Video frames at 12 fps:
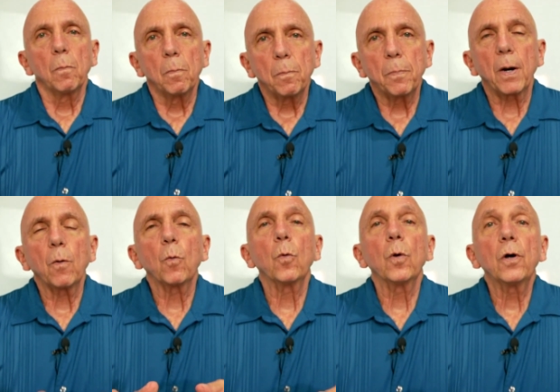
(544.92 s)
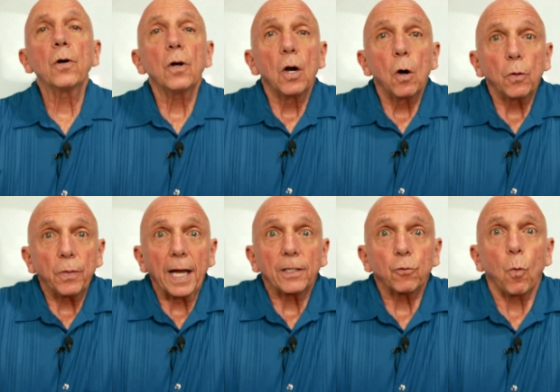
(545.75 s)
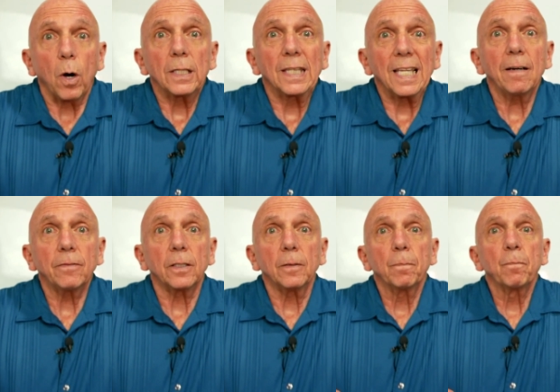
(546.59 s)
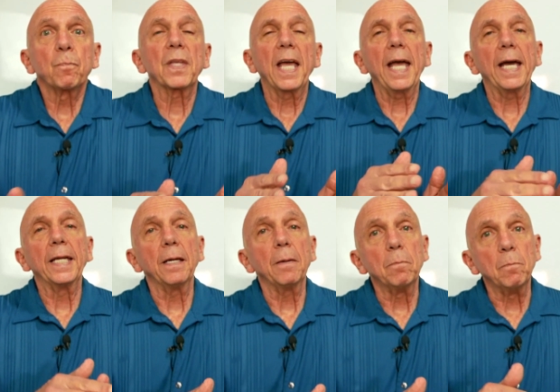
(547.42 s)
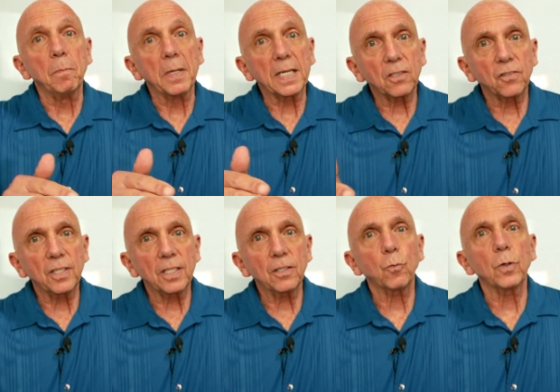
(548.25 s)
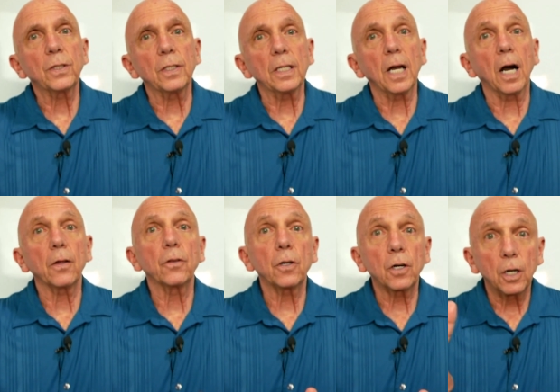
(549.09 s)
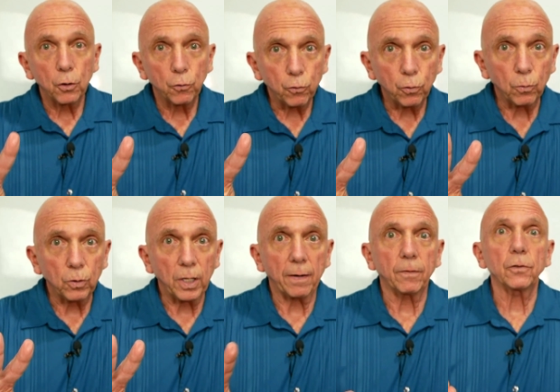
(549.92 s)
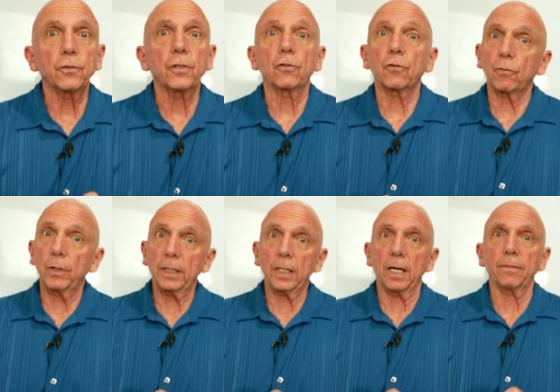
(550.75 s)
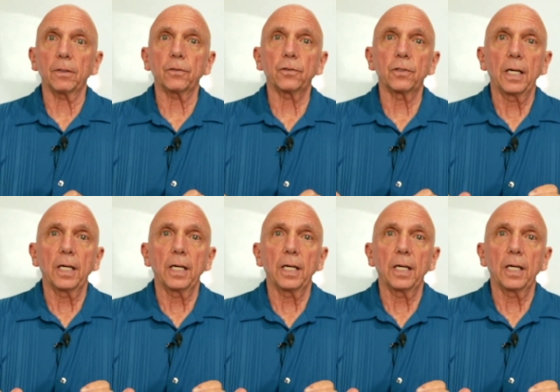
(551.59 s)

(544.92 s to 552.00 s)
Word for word: But we're, that's one level. And it mixes with the other two levels. There's three levels.